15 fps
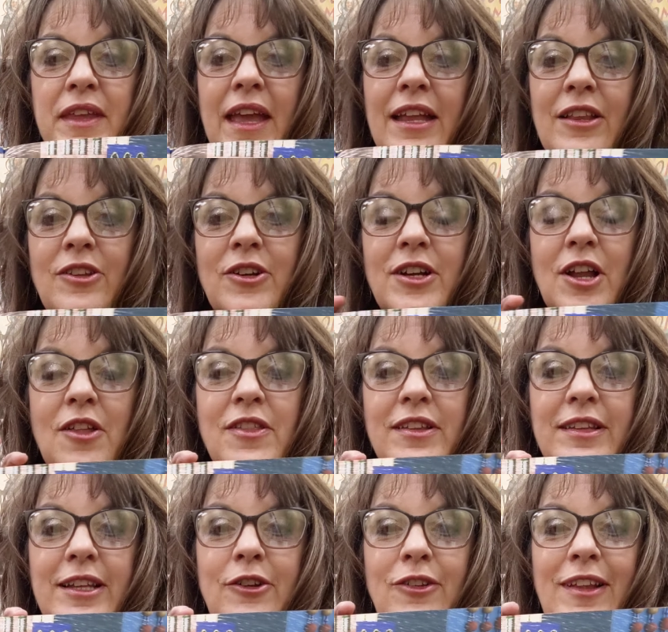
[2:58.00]
And look at all the
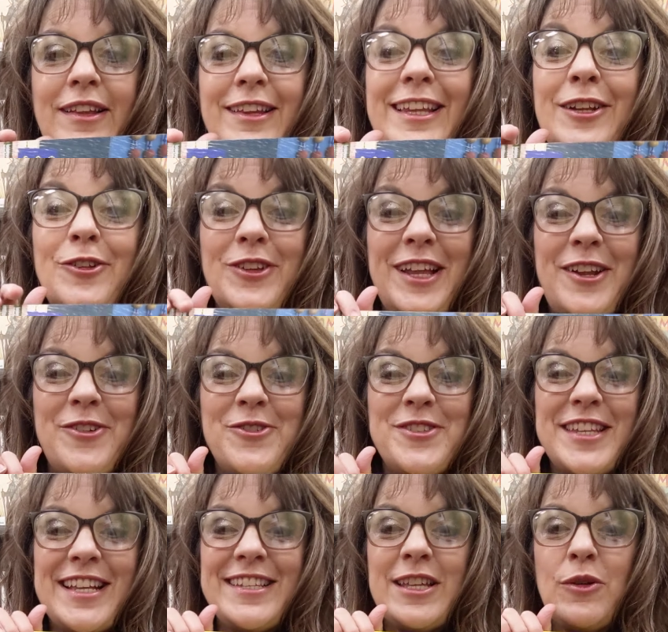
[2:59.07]
little
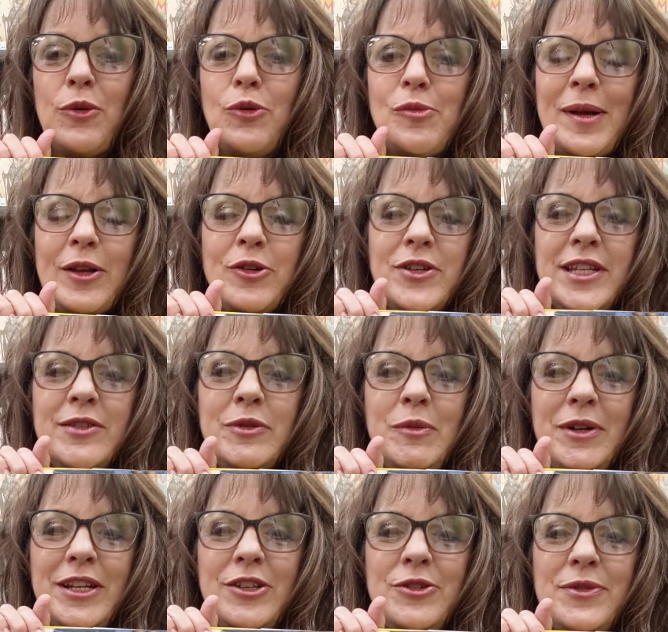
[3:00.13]
letters. They said, "Oh my goodness, we
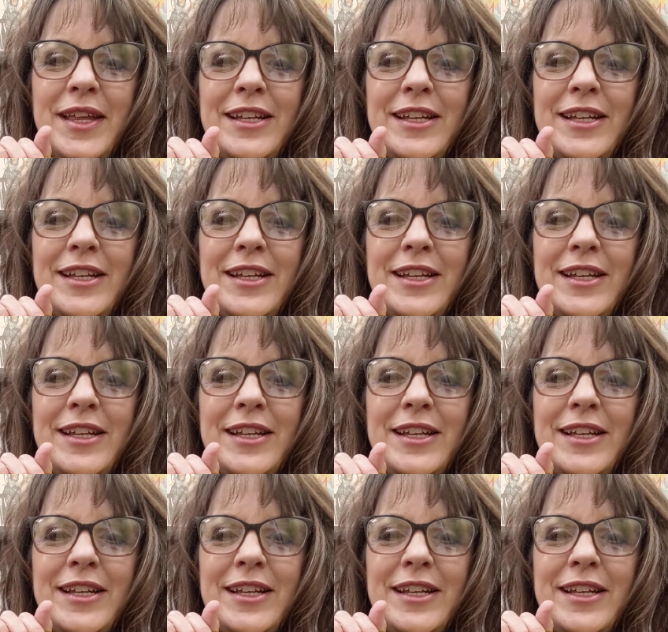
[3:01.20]
want to do